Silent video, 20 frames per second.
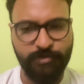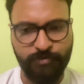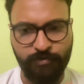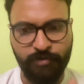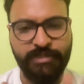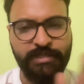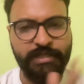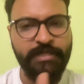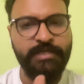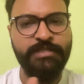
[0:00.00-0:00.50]
So
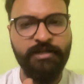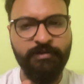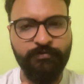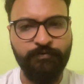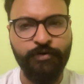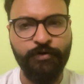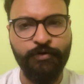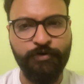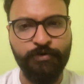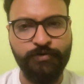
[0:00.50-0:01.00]
it's easier for
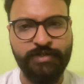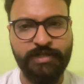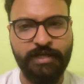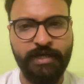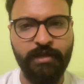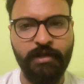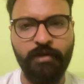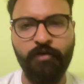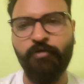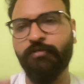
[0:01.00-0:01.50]
you to say
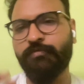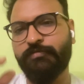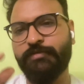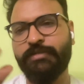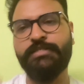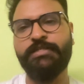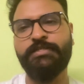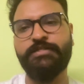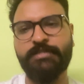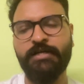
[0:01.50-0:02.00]
that oh
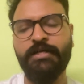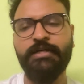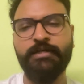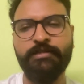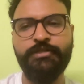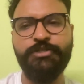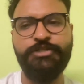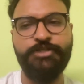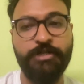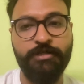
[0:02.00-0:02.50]
this is
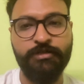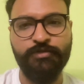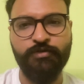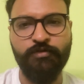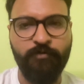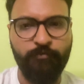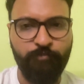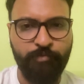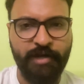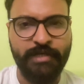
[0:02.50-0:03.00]
this shit is
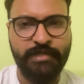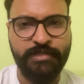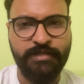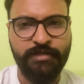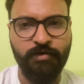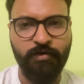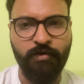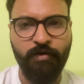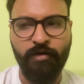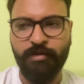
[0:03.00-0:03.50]
overpriced
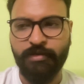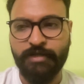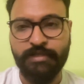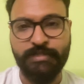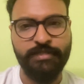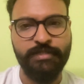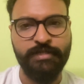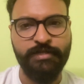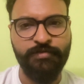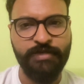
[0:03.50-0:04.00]
or this
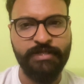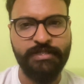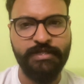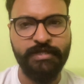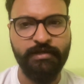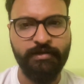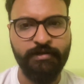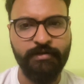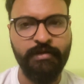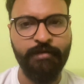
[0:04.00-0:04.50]
is
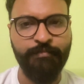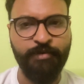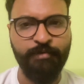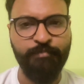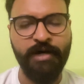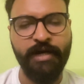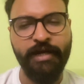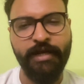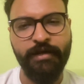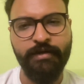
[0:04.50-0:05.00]
interesting, let me
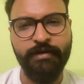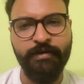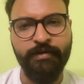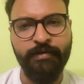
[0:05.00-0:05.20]
buy it.